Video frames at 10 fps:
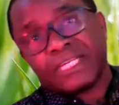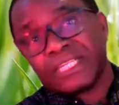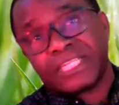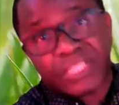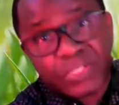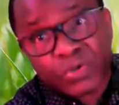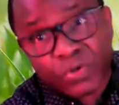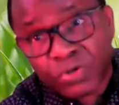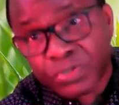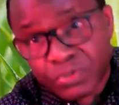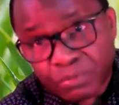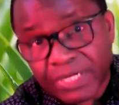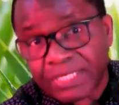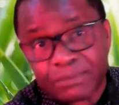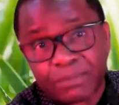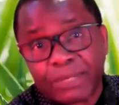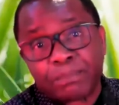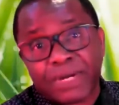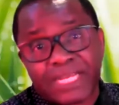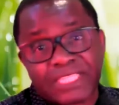did you go into marriage by
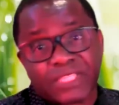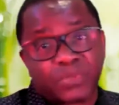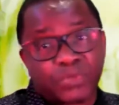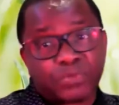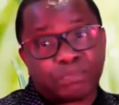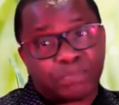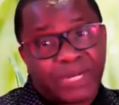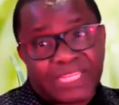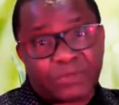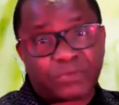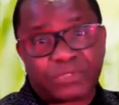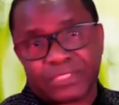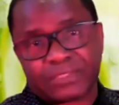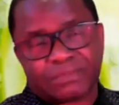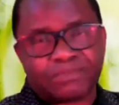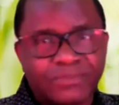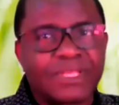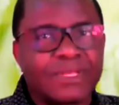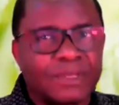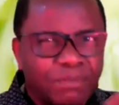passing through Panya
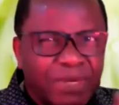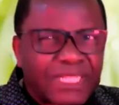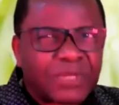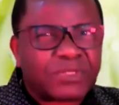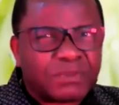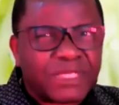Panyaroots